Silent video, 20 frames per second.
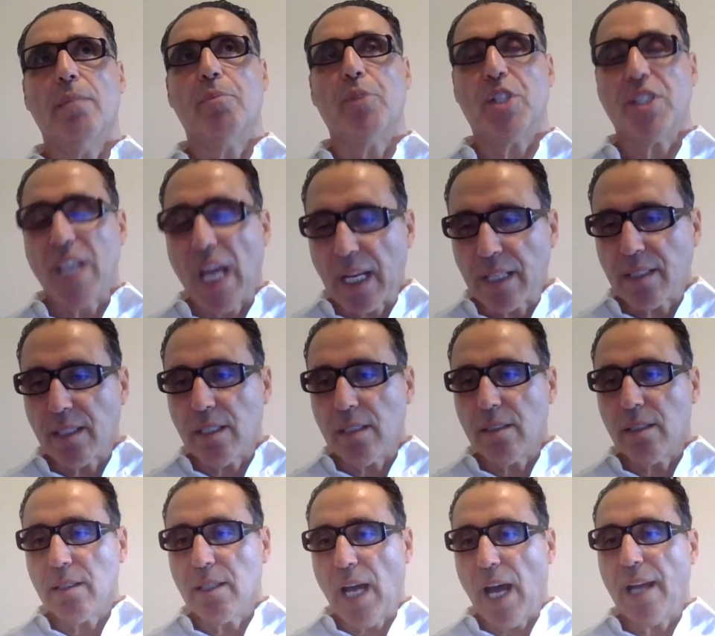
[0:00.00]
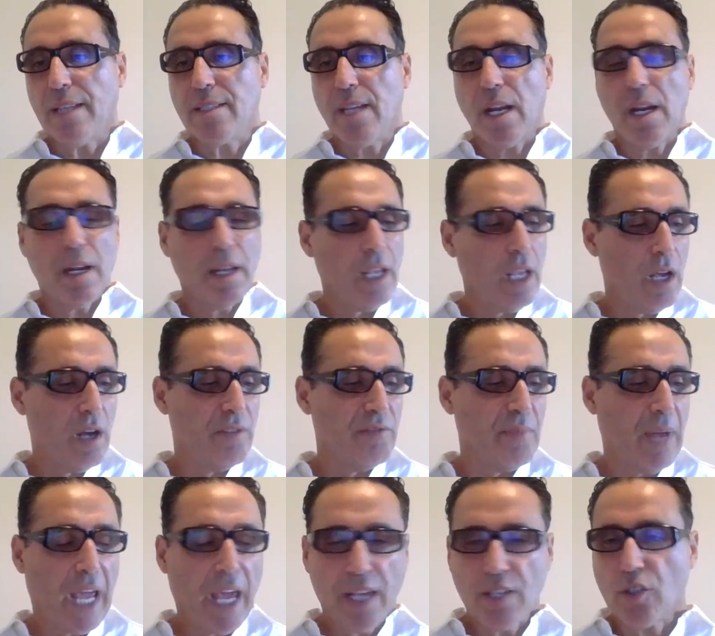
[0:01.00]
protected the identity of
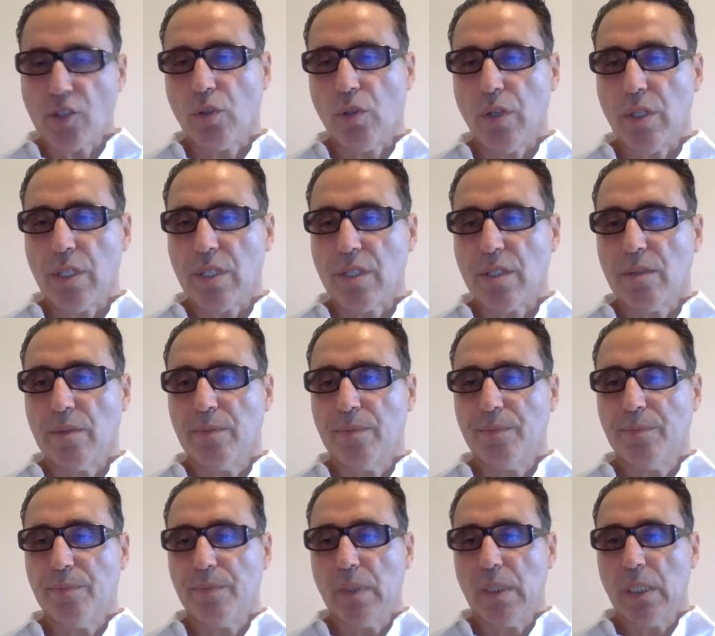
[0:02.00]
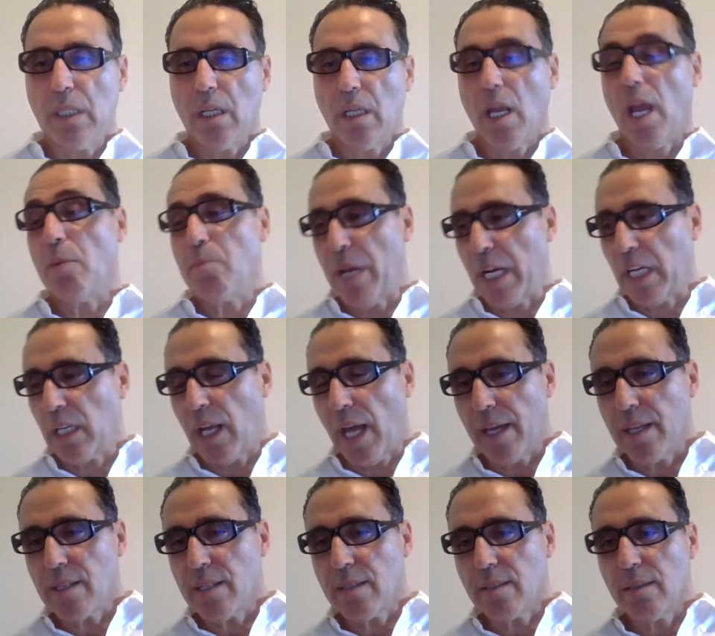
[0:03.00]
my escorts and my
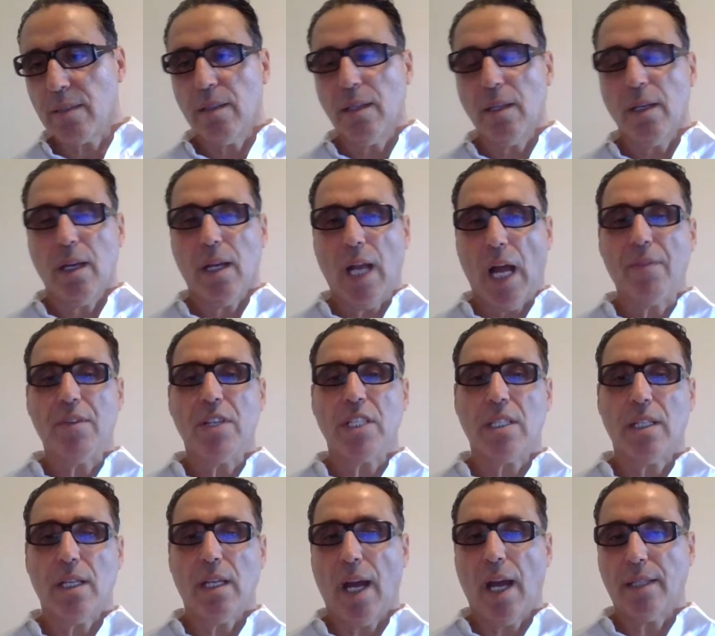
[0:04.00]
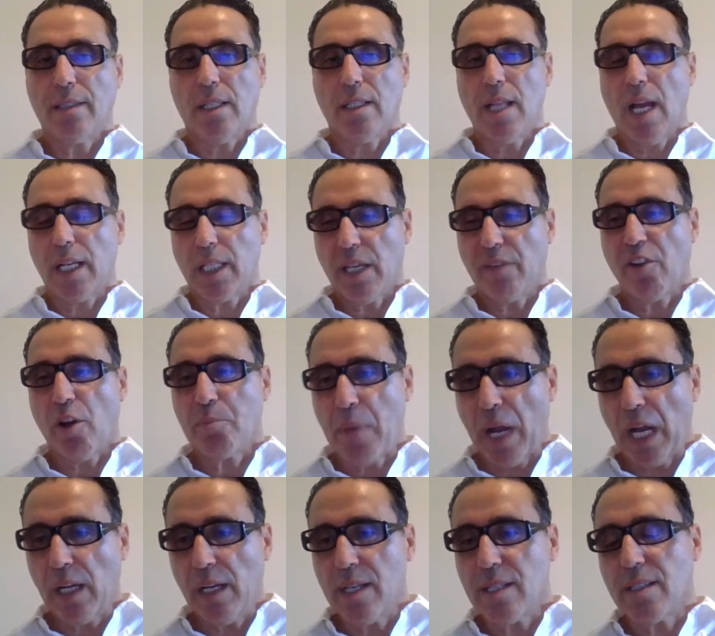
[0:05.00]
clients. And obviously, I did not give up
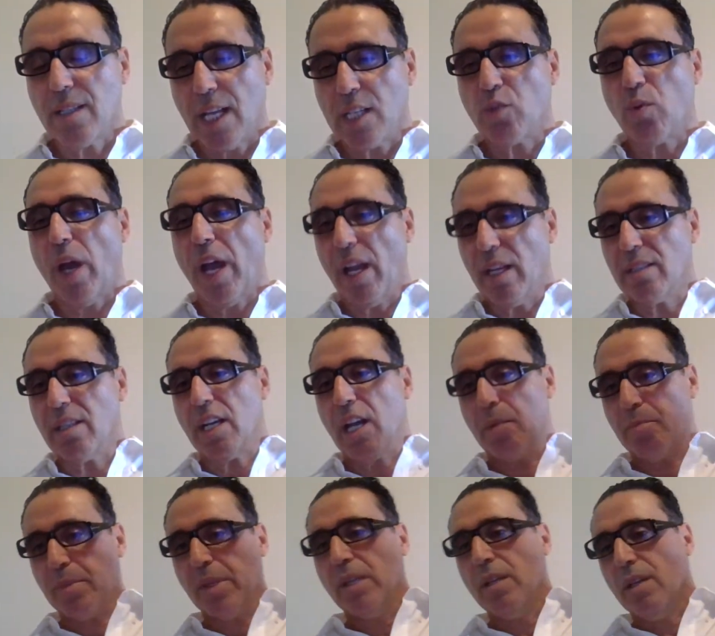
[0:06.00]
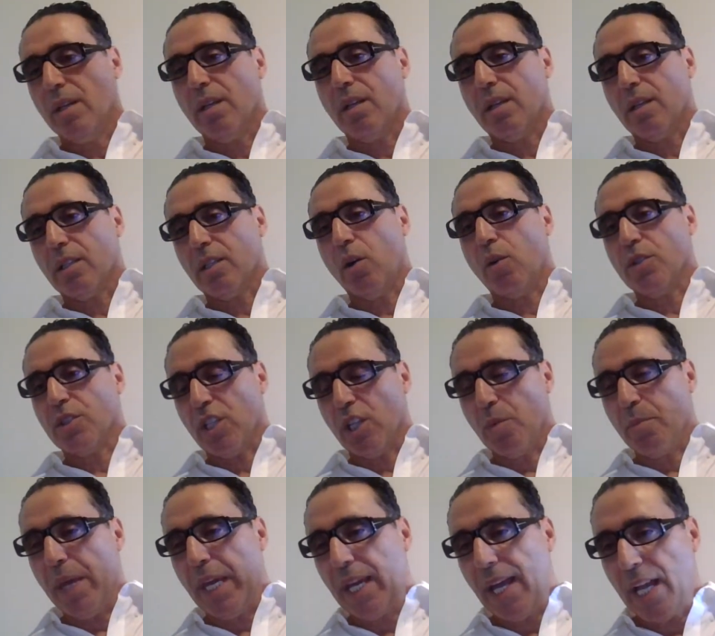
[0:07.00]
my list. That's why I ended up going to
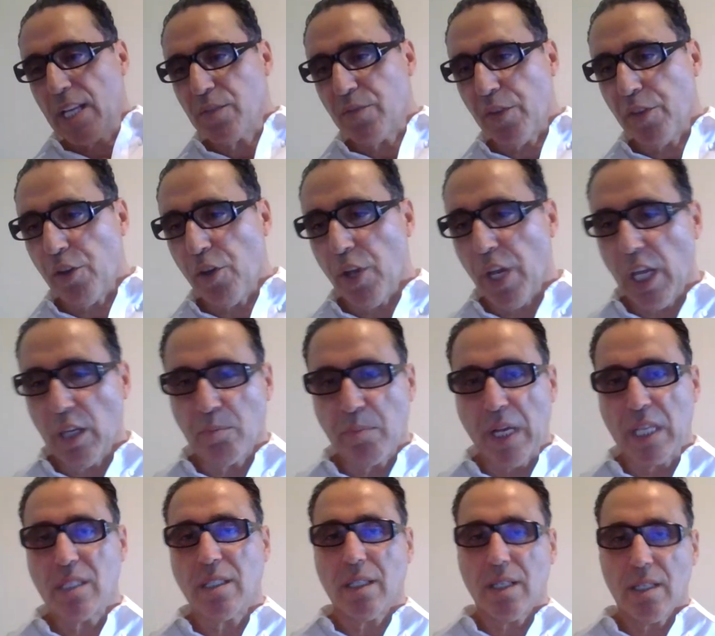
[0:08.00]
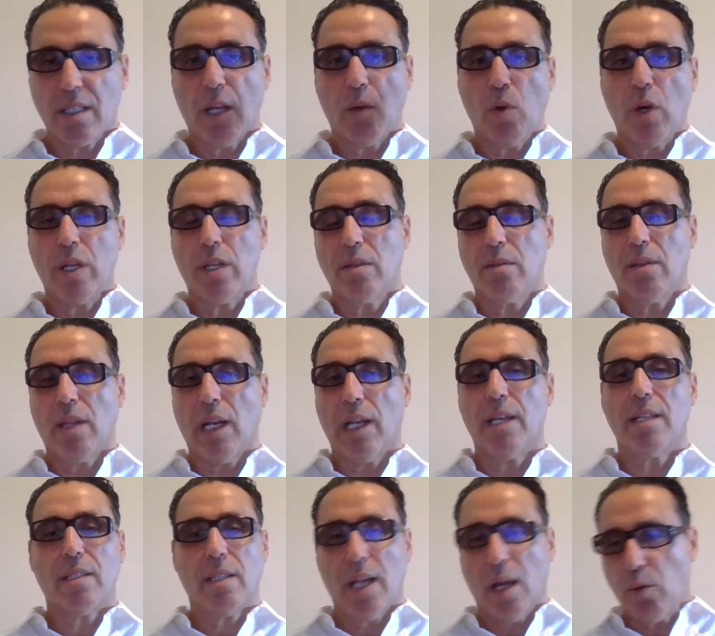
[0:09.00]
the big house for 38 months because they wanted the
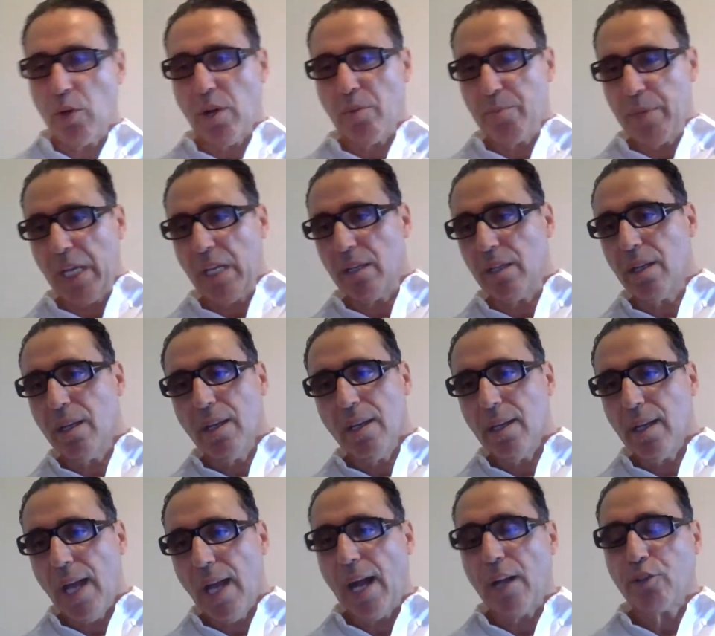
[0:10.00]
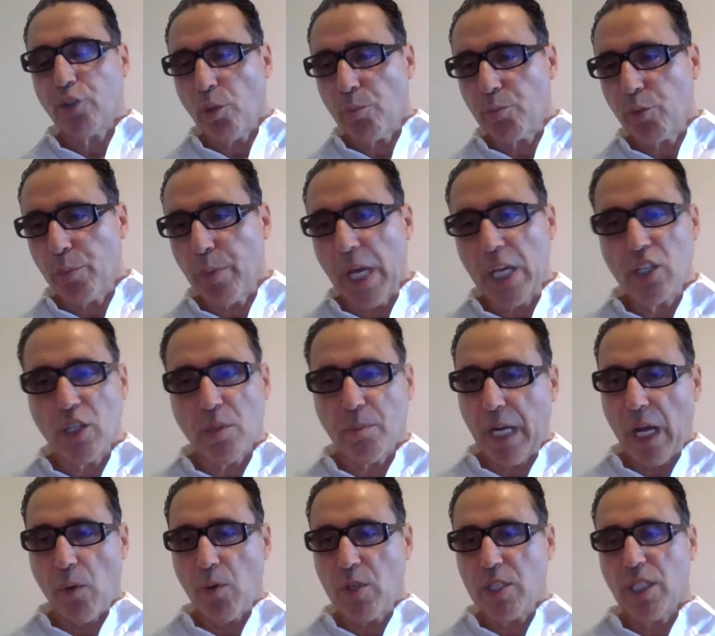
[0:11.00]
list and I would have been out on probation,
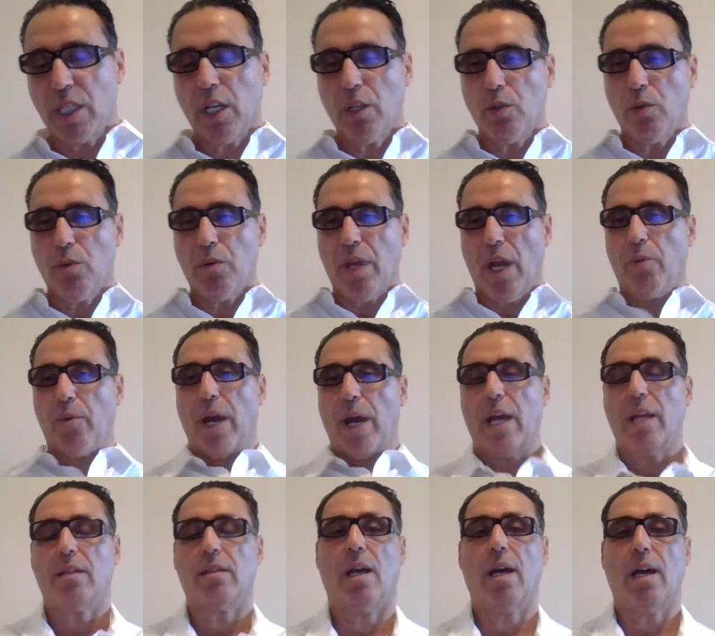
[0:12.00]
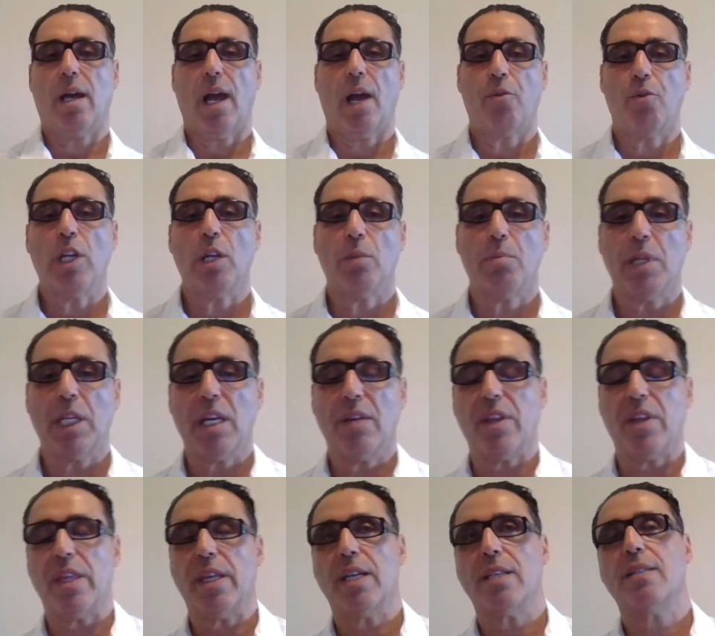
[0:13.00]
but I wasn't going to do that, right? I really believe
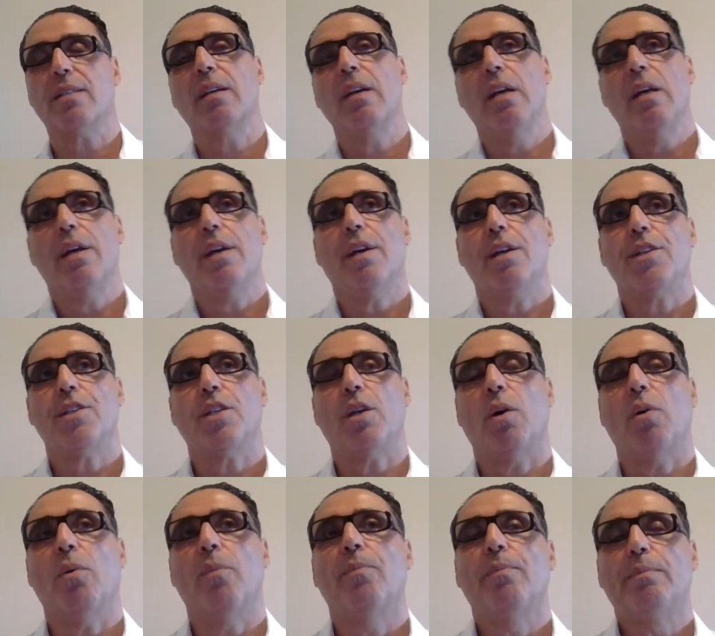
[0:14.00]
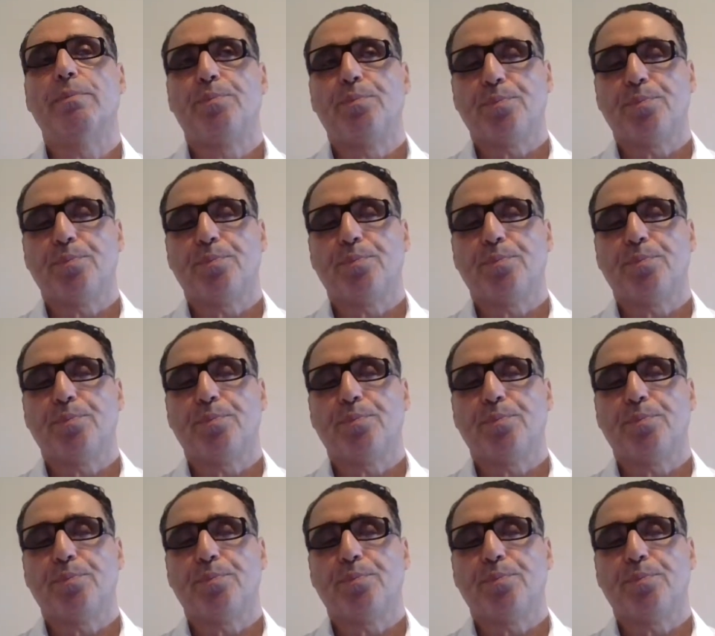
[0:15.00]
in this. So